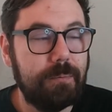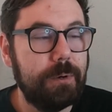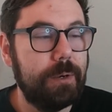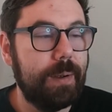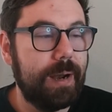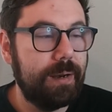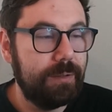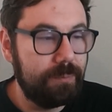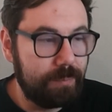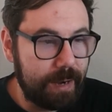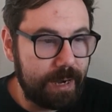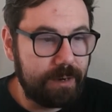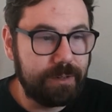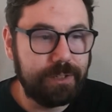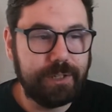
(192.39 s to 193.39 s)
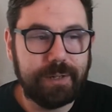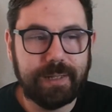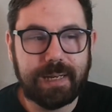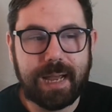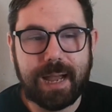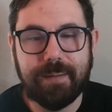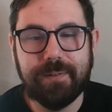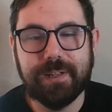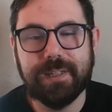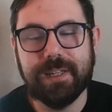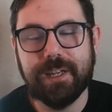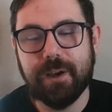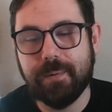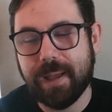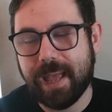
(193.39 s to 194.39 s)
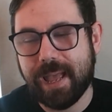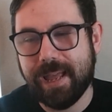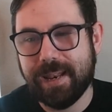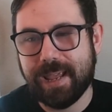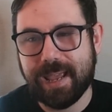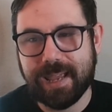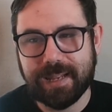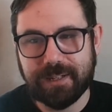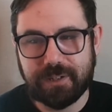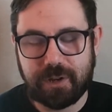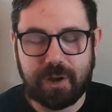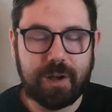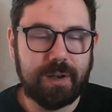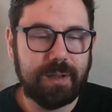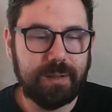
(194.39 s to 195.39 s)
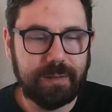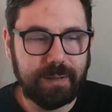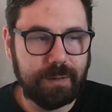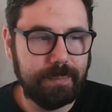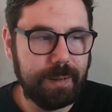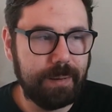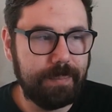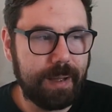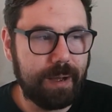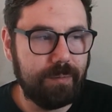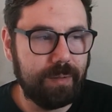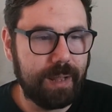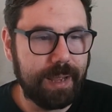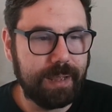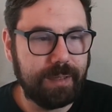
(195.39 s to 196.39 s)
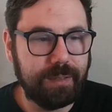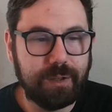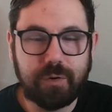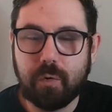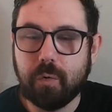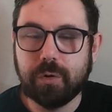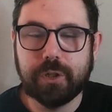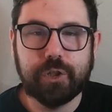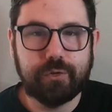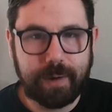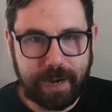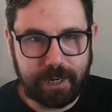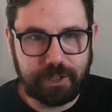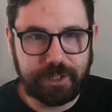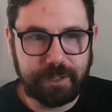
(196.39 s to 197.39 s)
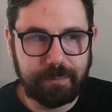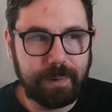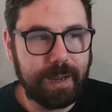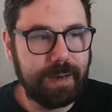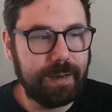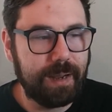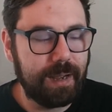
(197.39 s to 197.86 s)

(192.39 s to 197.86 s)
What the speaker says: When you add in the rares, you get to obviously go ahead and talk a little bit about like the core strategy, right?